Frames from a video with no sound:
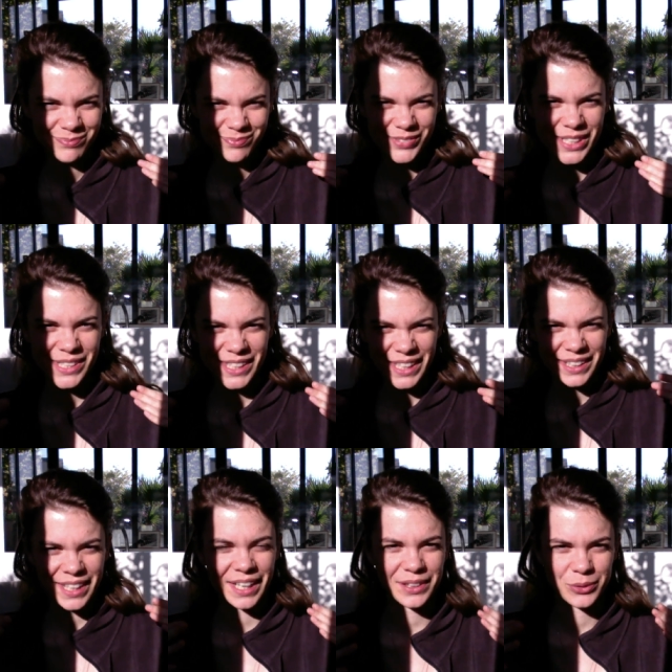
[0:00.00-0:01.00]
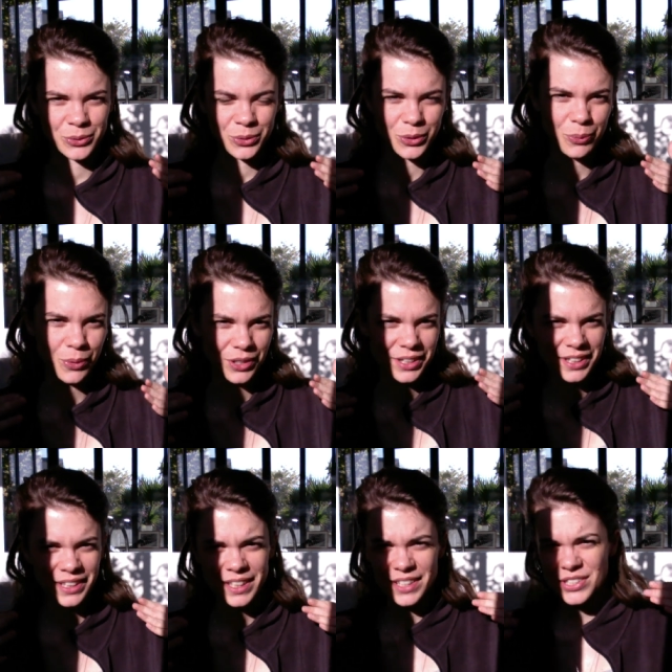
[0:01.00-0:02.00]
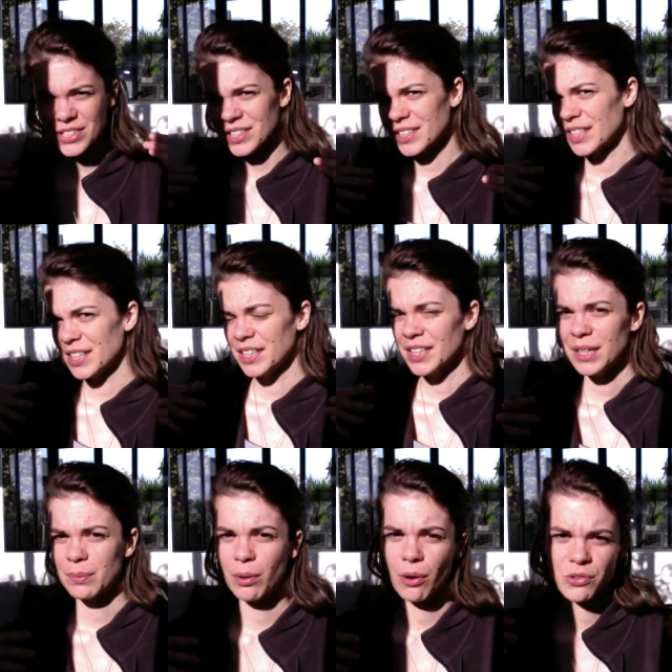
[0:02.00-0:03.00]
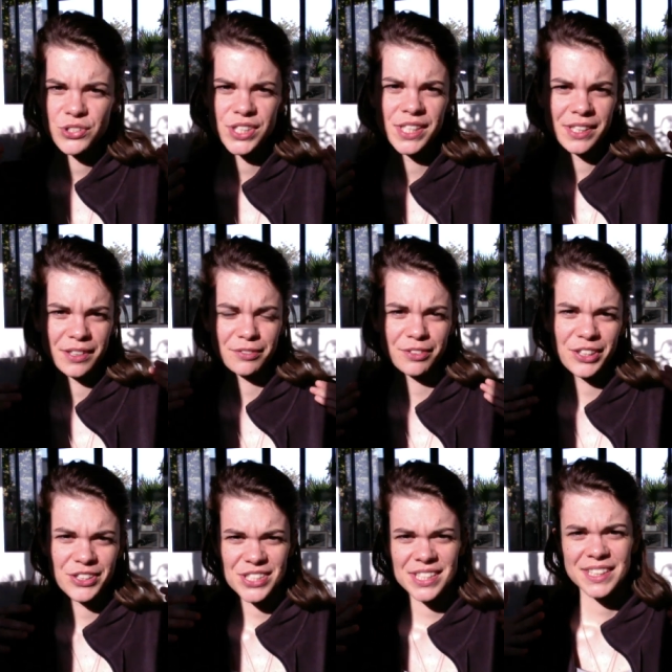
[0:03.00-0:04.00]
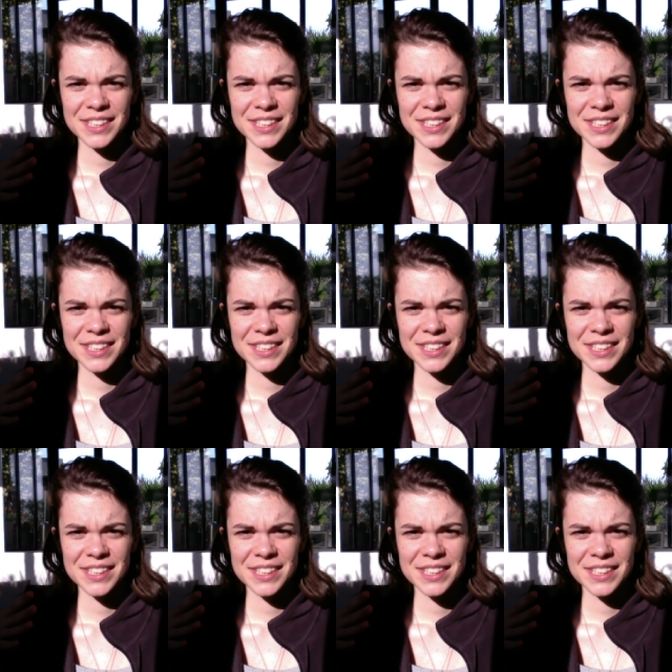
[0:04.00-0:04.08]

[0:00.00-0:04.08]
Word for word: this thing that I don't know the word in English, branchie in French.